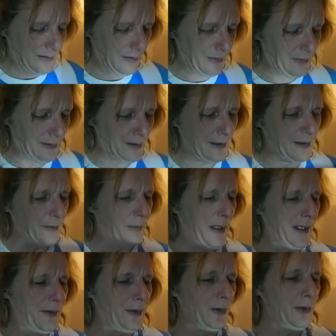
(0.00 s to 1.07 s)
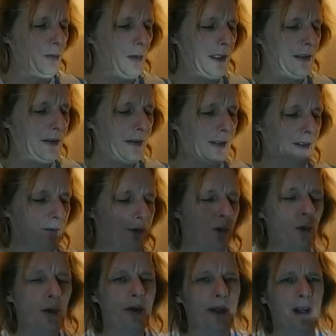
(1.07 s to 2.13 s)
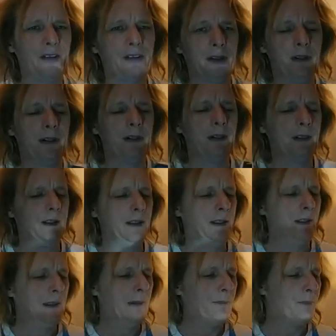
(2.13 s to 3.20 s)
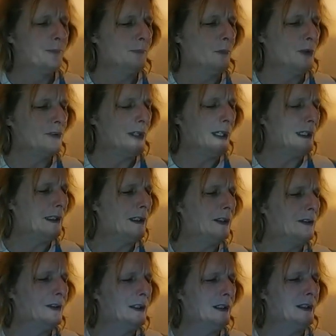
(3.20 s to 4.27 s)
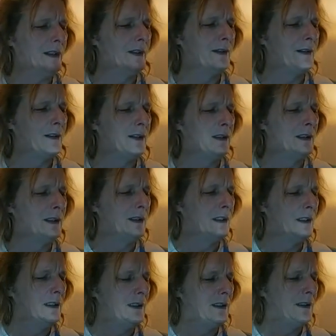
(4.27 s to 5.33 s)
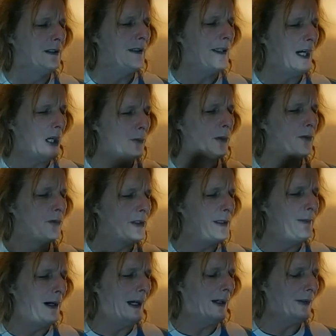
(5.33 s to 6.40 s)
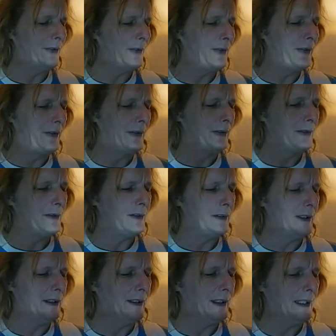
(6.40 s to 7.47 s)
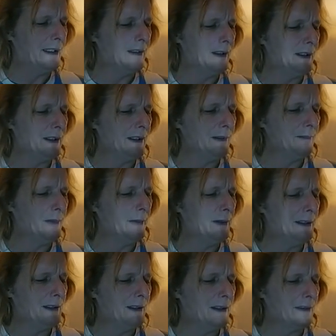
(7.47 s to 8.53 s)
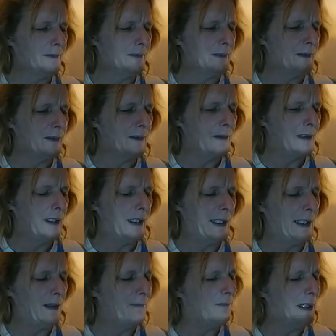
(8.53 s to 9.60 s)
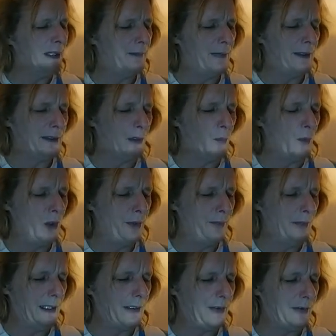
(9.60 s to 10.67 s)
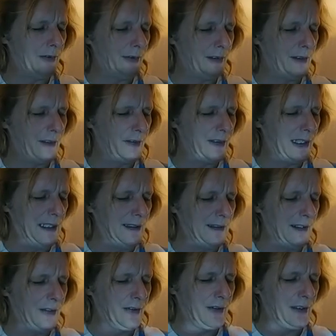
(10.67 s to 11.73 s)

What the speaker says: So the Paranoid one's like a 4-discer, which I think is the album remastered, and then like I think it might be a quad mix as a second disc,